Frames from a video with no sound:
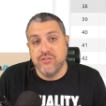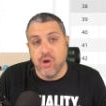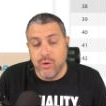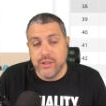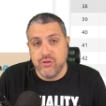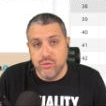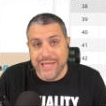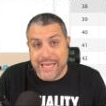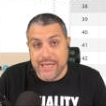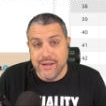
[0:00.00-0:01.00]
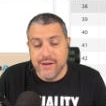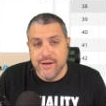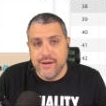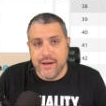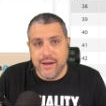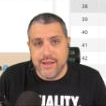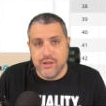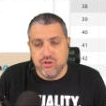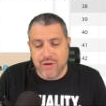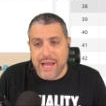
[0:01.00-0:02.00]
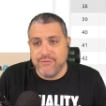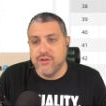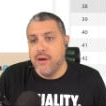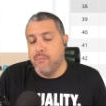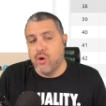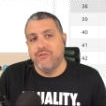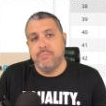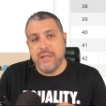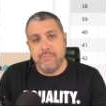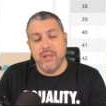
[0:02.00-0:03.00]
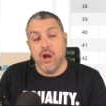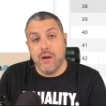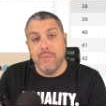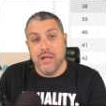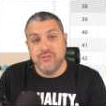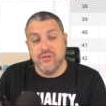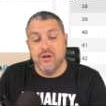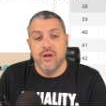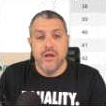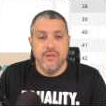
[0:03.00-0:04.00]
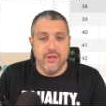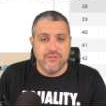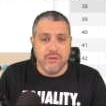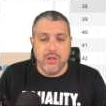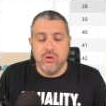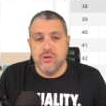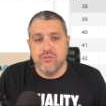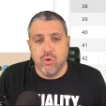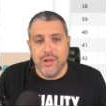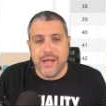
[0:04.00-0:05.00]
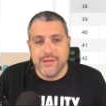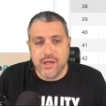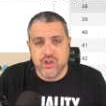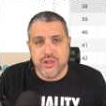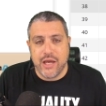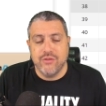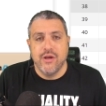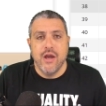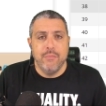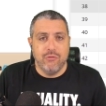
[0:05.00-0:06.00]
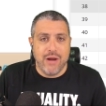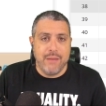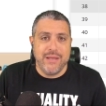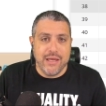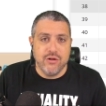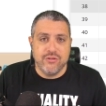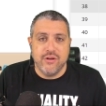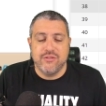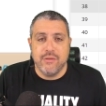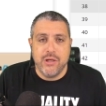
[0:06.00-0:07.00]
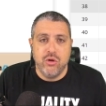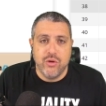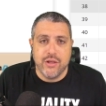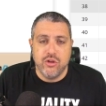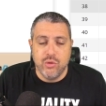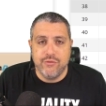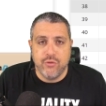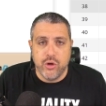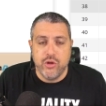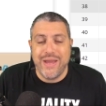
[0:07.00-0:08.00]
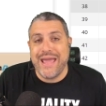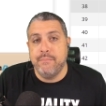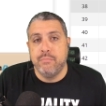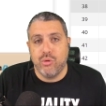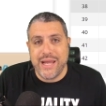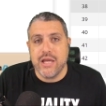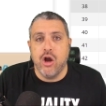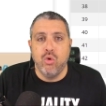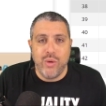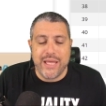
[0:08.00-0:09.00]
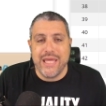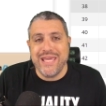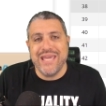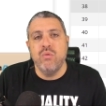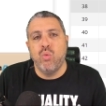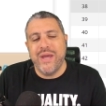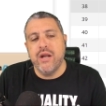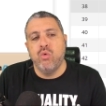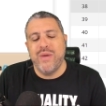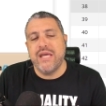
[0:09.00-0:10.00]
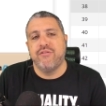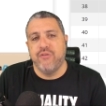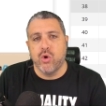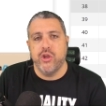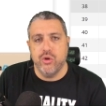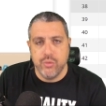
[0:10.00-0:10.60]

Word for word: going too late uh, in drafts. More of a PPR monster than somebody who could score a lot of touchdowns. But Robbie Anderson is somebody who can do it for you and break a week. He can win a week for you.